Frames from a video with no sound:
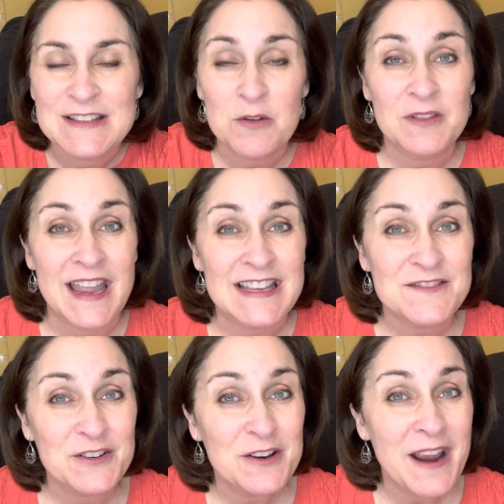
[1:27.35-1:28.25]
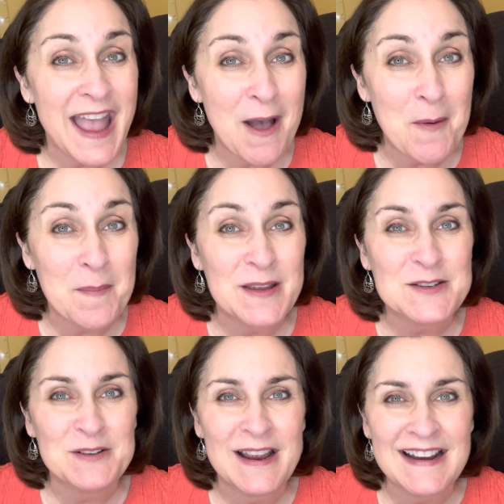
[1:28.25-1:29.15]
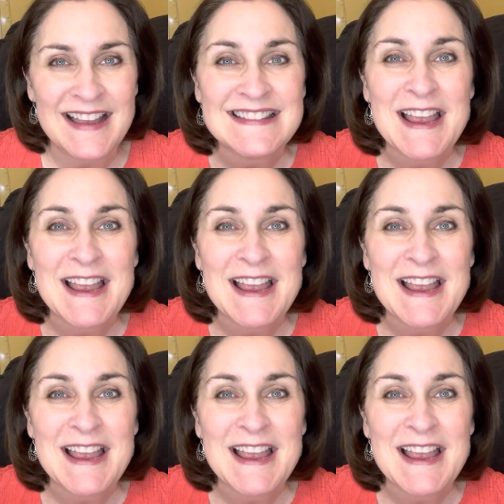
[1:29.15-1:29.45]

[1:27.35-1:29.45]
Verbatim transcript: So thanks for your help but try not to